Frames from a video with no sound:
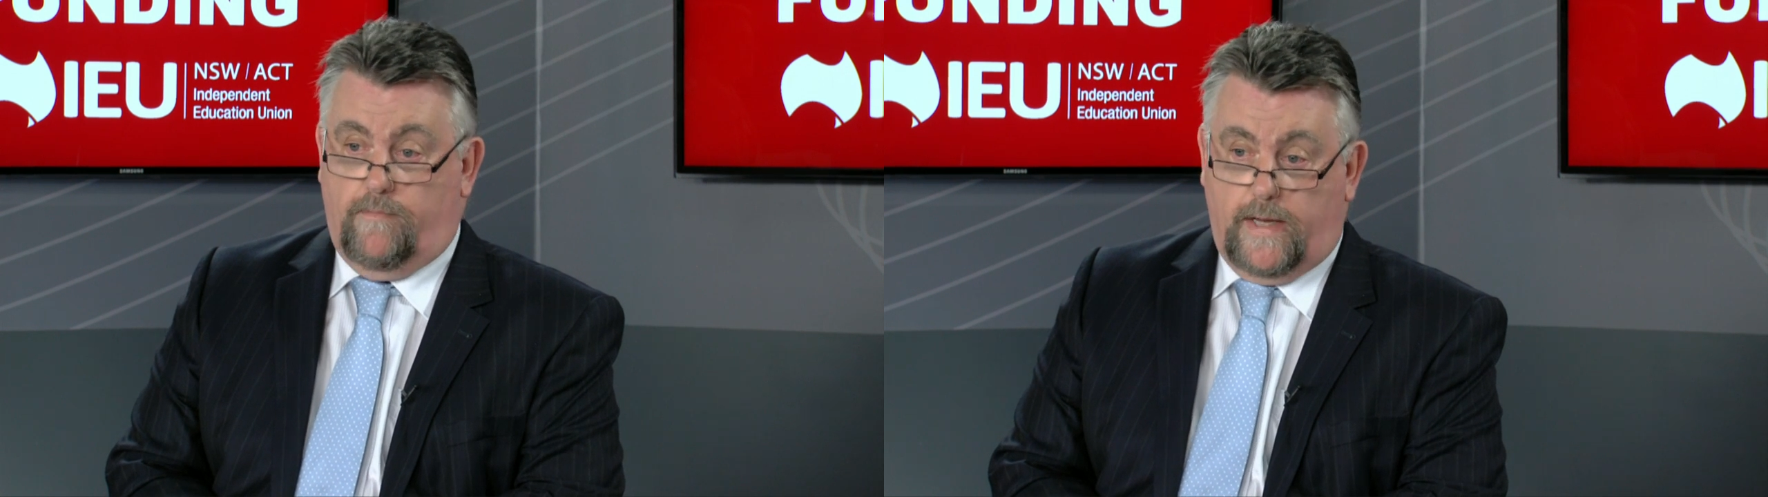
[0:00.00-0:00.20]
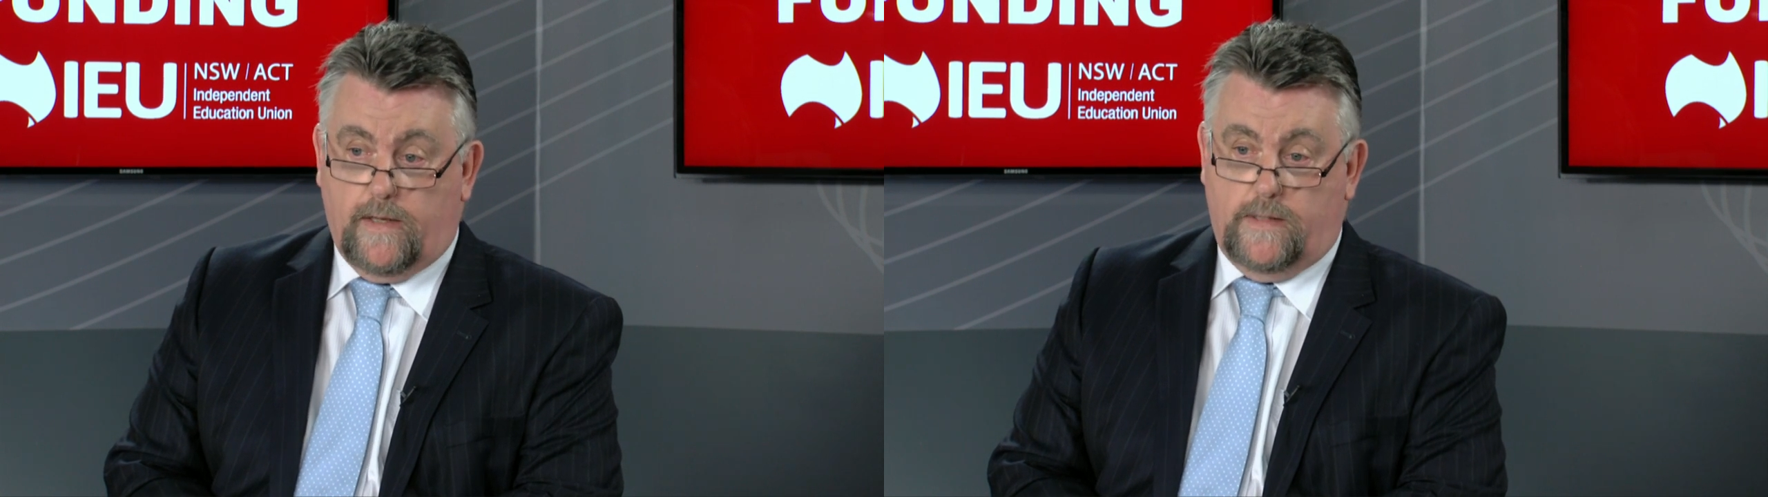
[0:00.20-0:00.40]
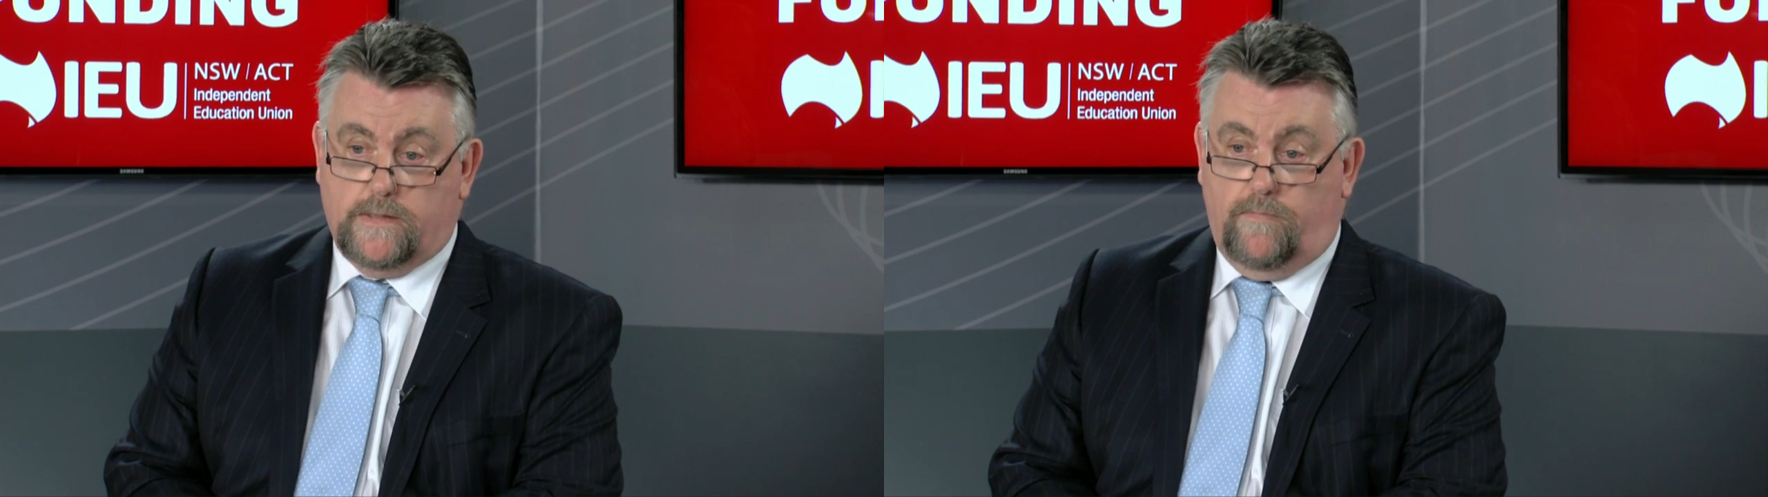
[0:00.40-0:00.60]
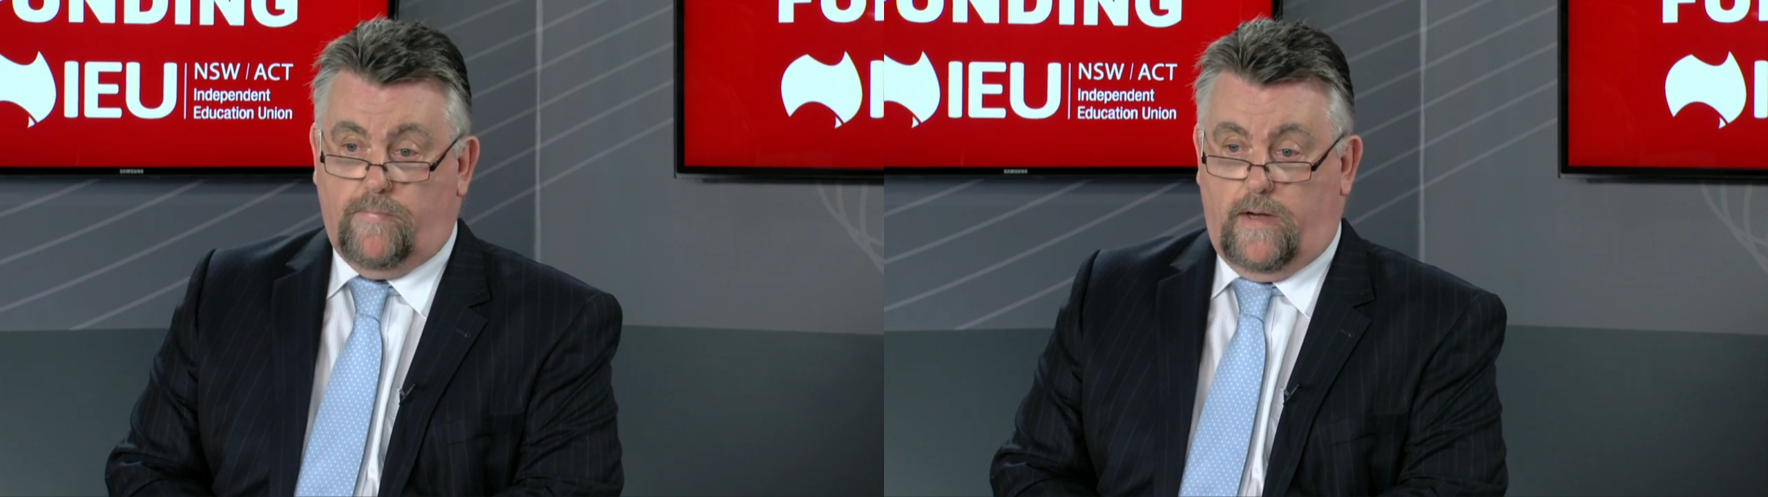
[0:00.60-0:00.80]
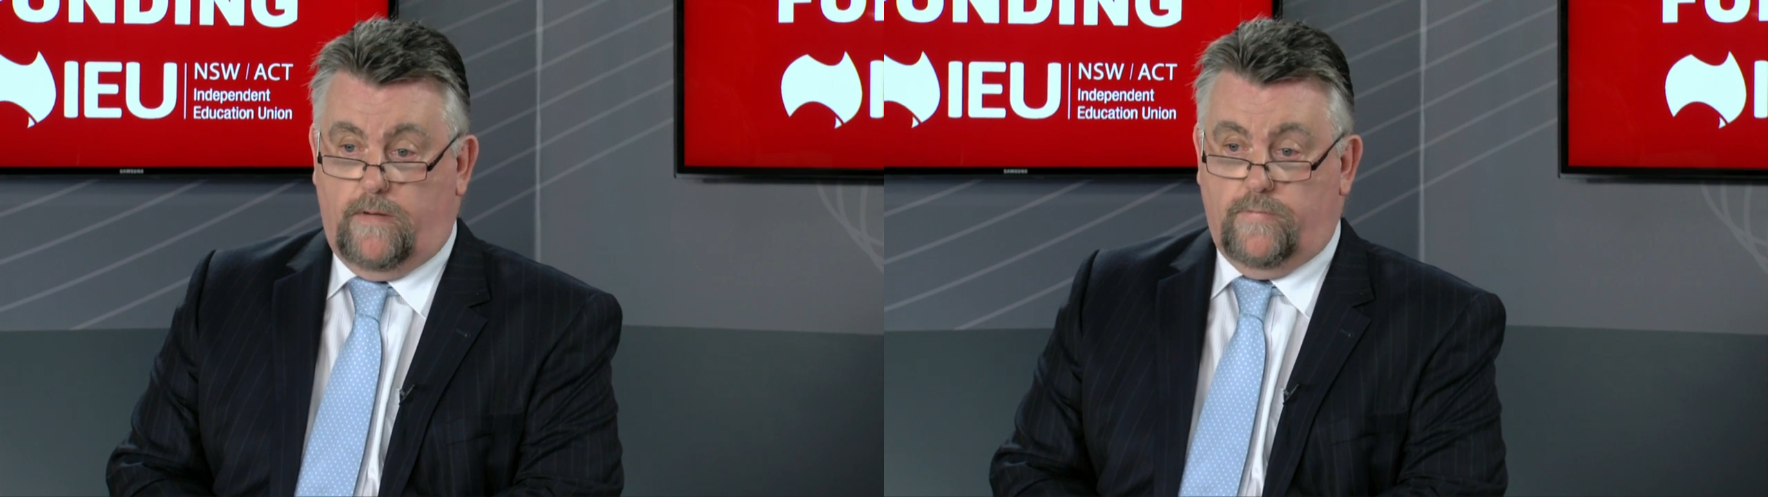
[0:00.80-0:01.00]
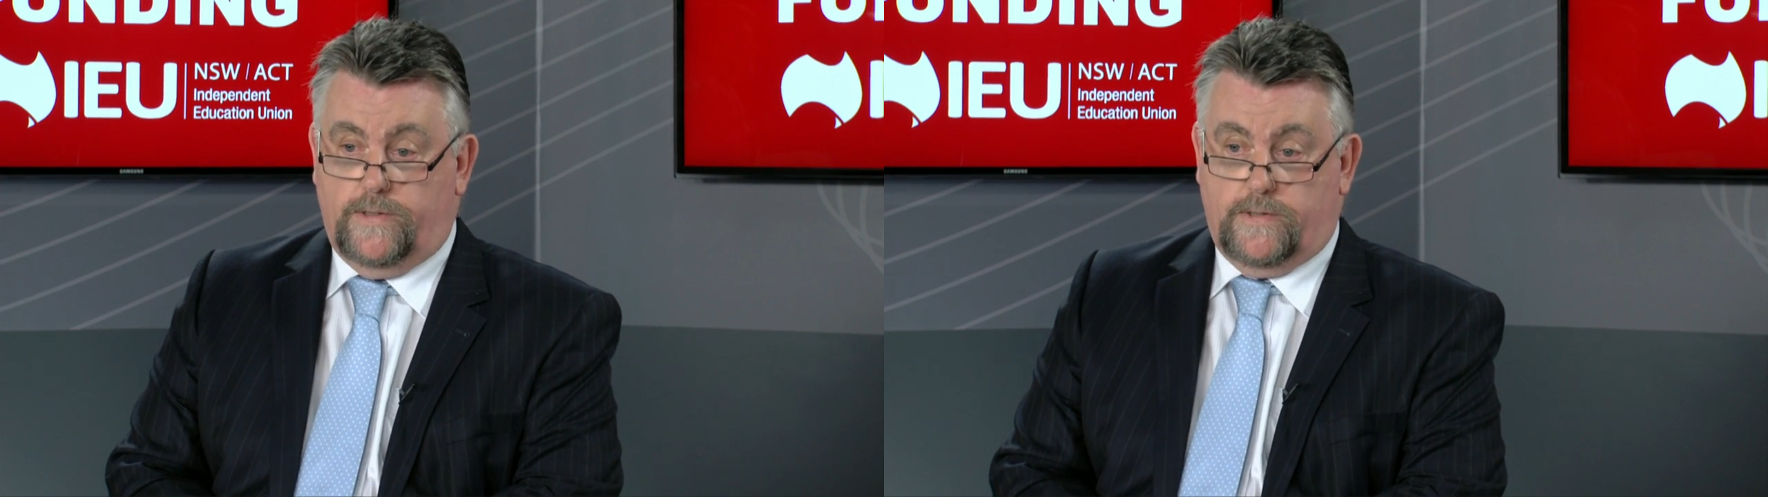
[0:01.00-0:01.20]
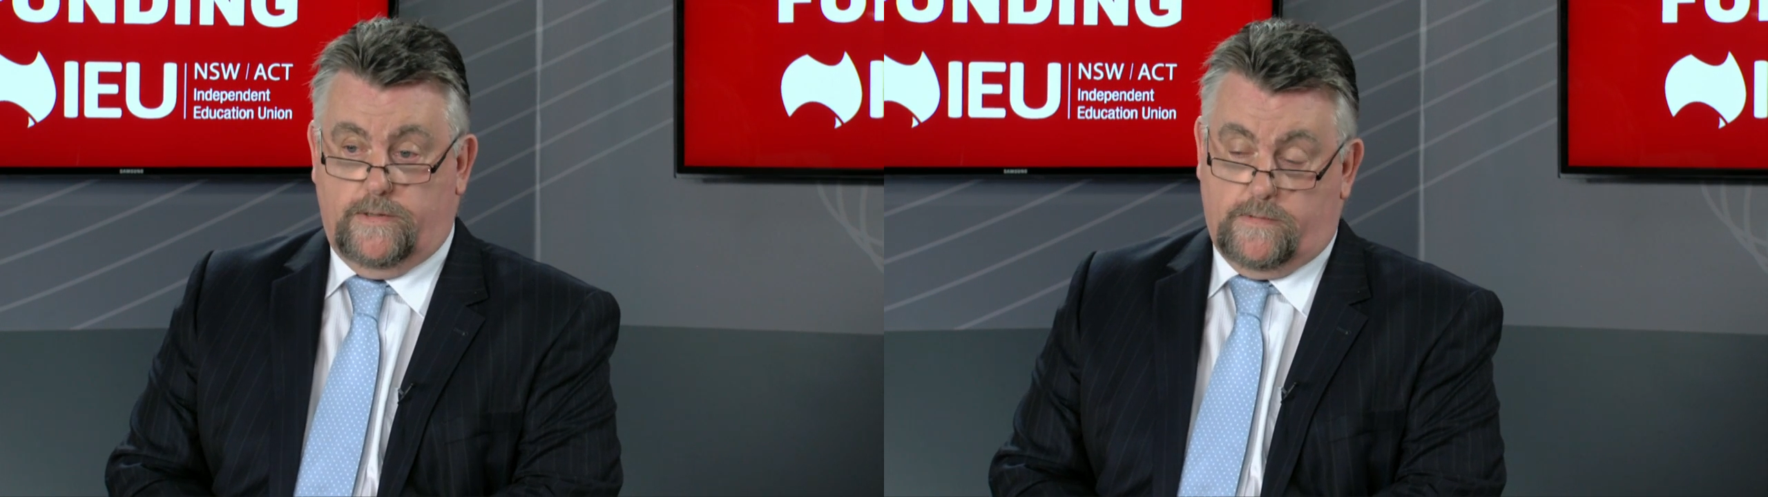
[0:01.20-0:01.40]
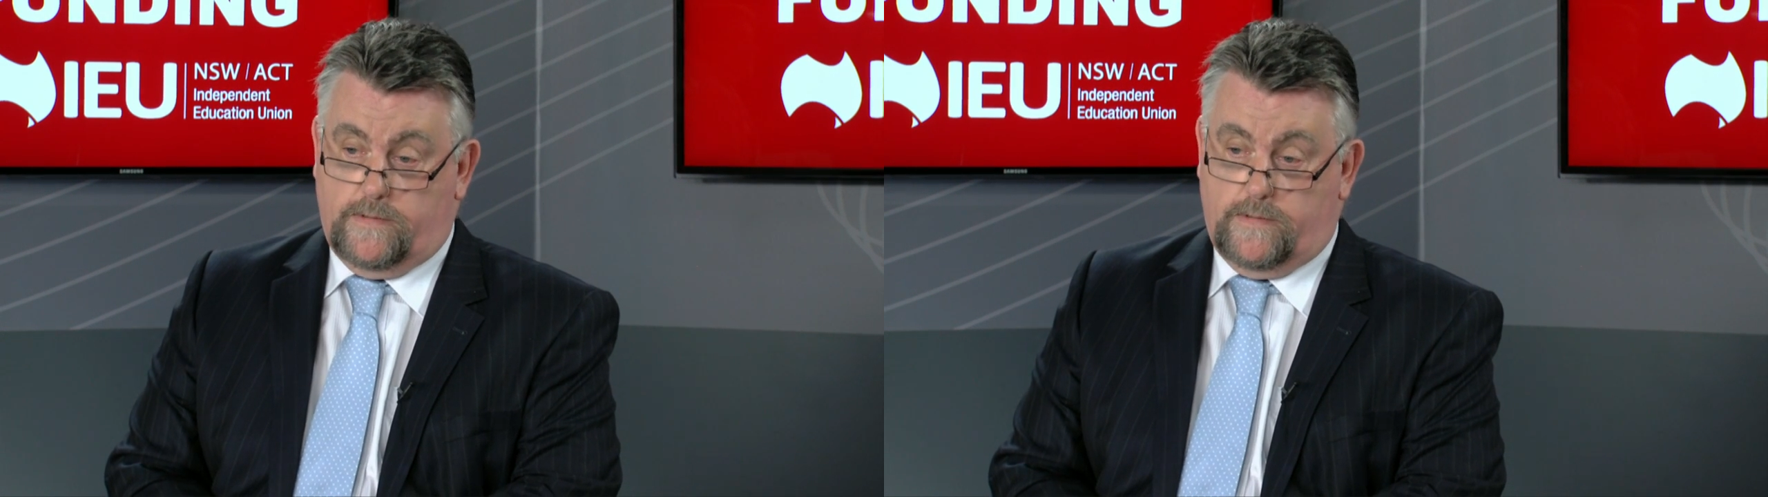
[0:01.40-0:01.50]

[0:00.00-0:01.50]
mechanism by which